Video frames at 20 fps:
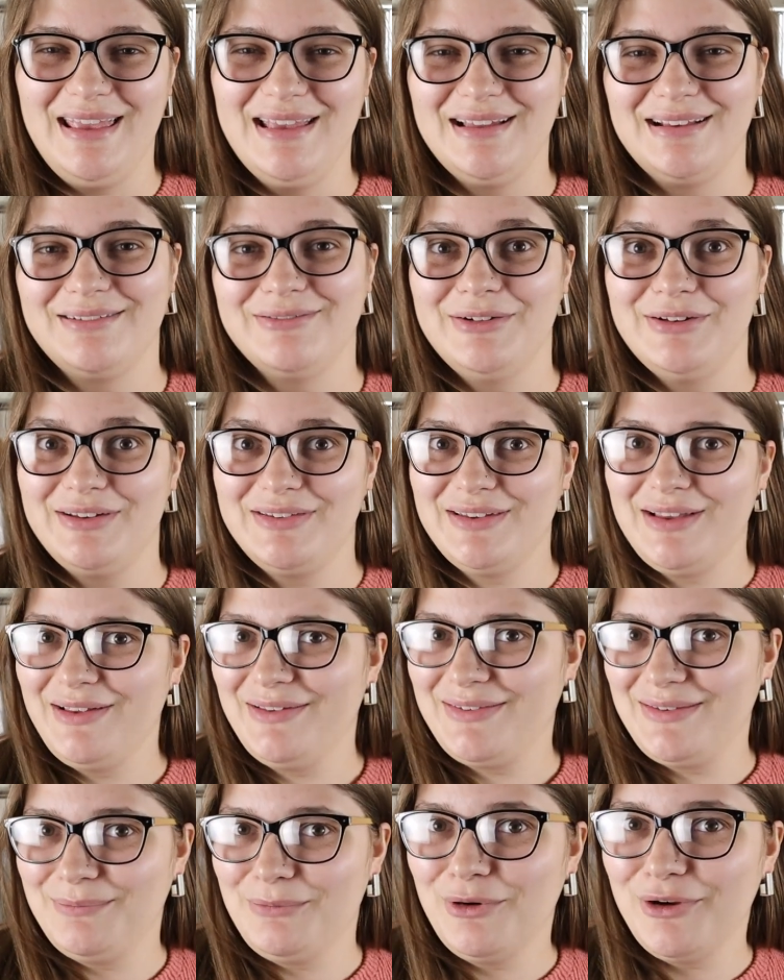and going to
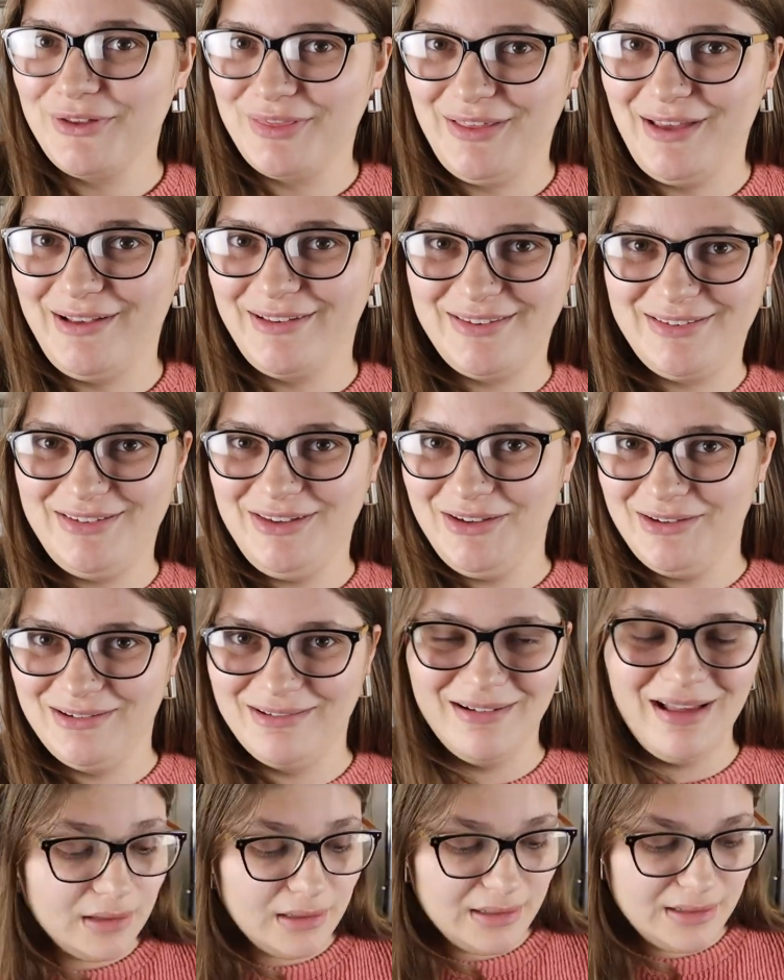sell some more things too.